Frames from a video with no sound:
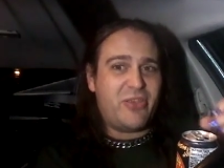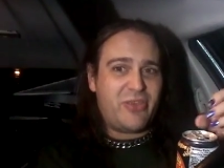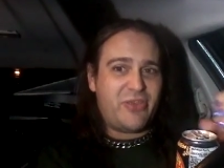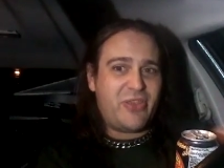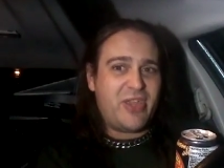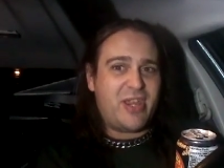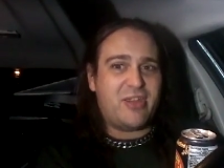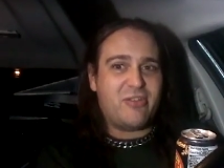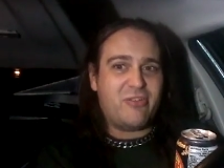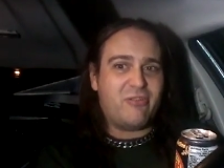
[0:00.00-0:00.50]

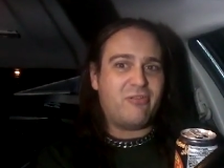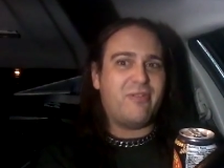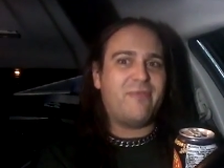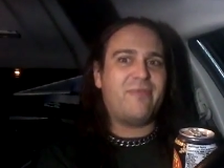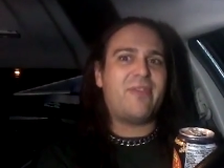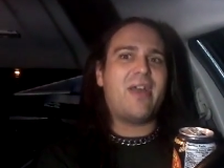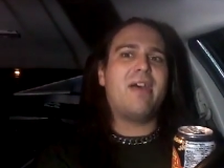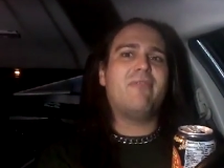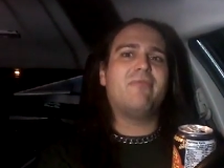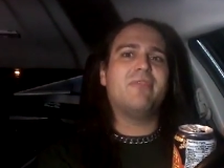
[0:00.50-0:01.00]
thickener,
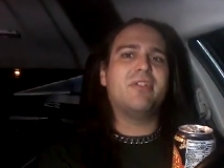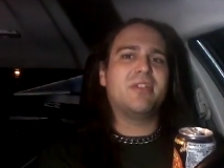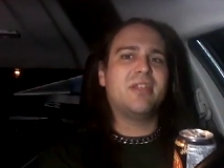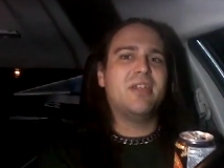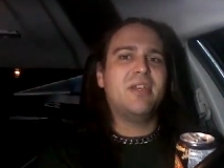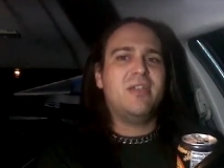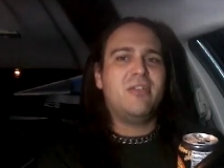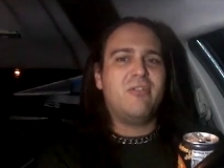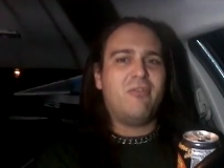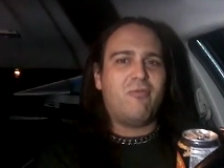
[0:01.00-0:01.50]
if that was
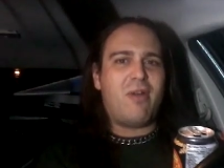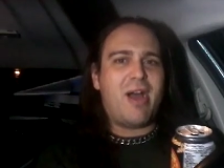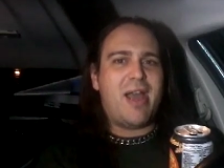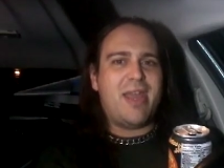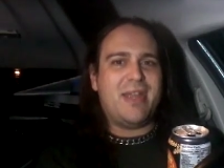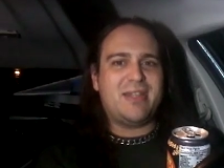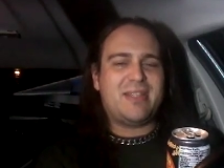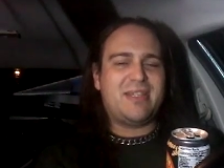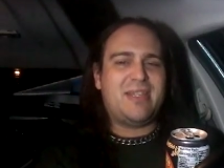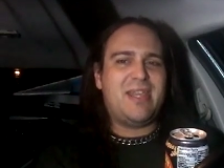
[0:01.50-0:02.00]

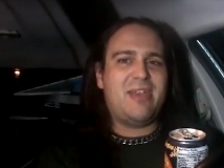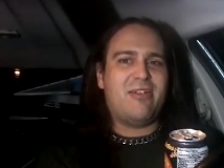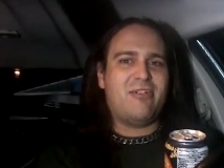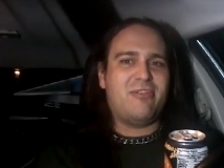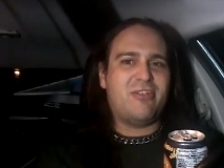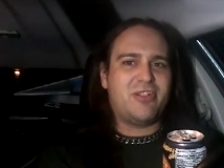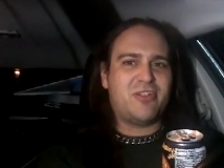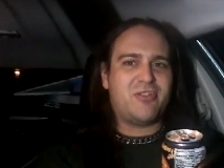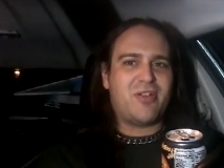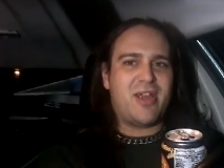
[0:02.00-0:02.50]
why it's
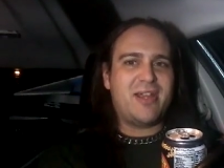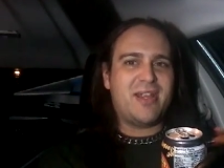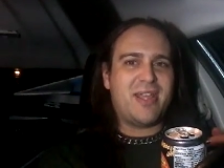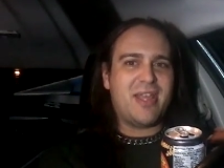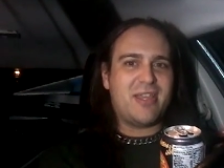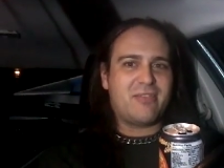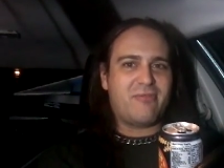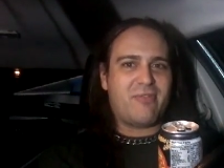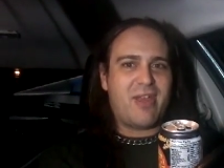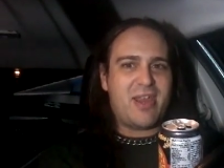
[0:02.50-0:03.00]
there, to try to
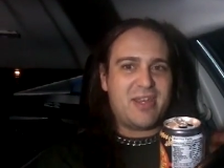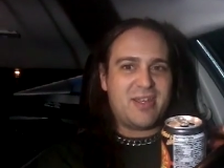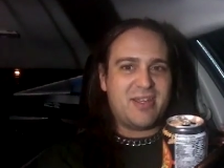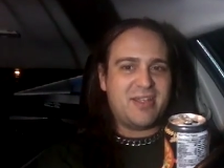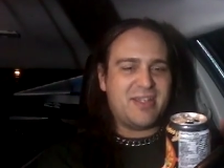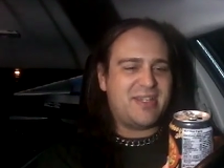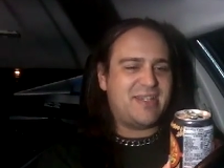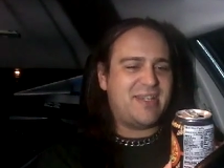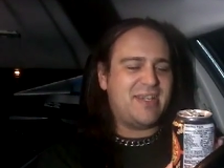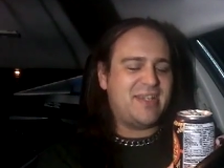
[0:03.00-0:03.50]
get the right
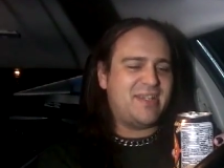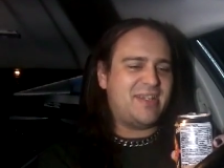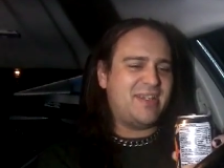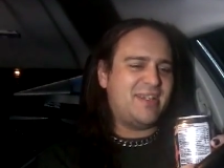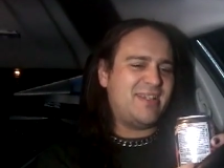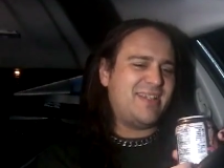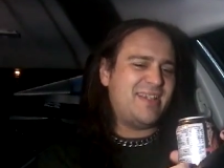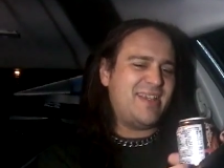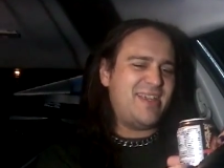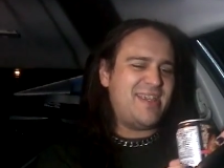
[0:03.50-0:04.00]

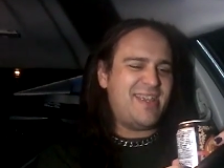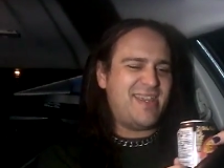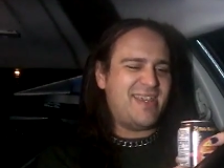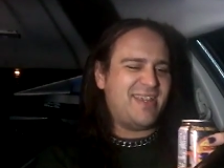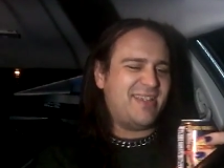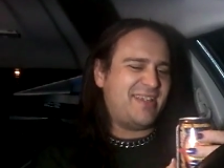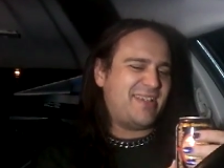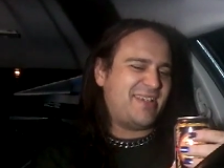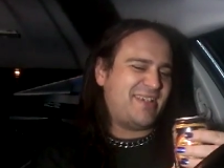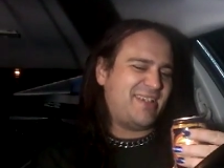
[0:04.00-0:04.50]
consistency.
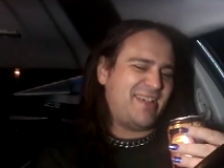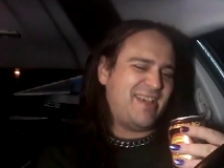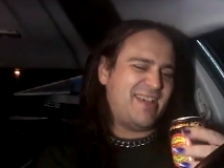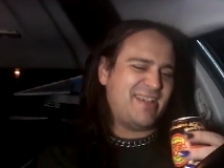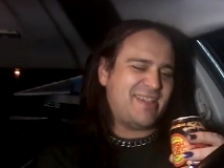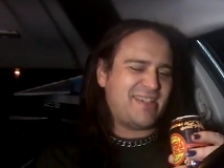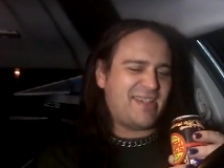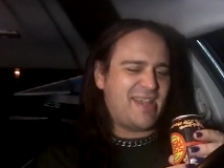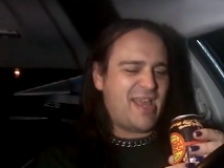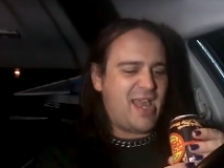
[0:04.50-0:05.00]

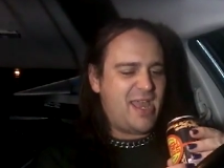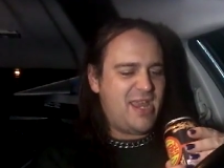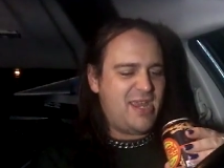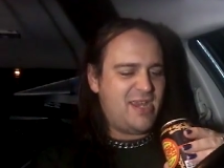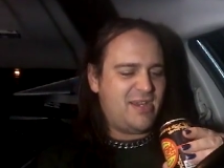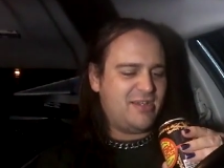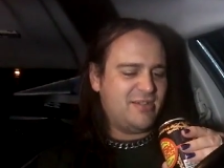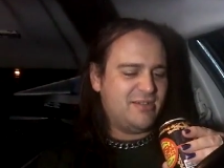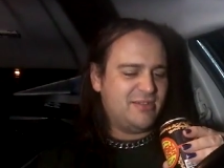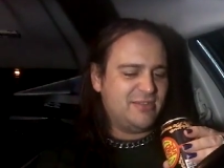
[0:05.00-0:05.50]
It's
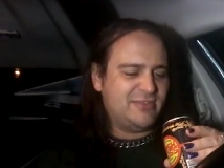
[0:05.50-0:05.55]
like,